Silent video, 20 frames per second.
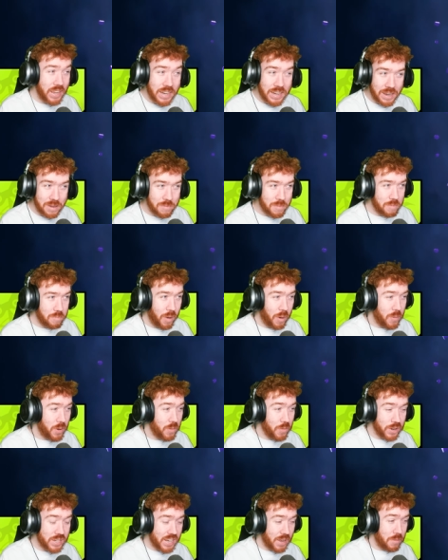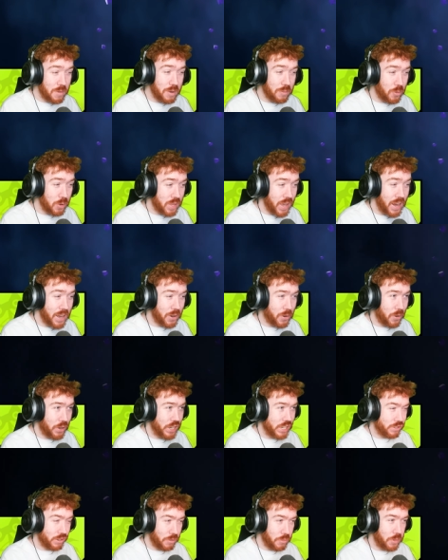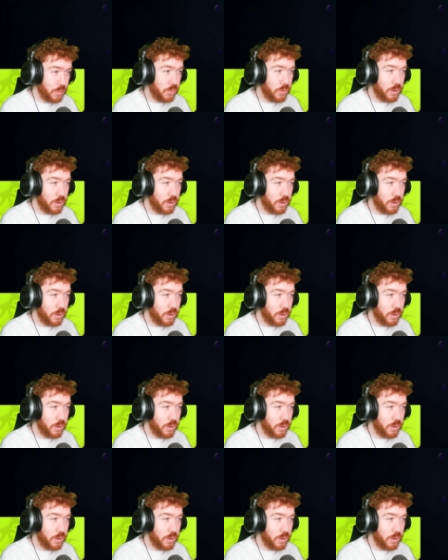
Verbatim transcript: need him, but we, once again, we, will take the coins, right? We,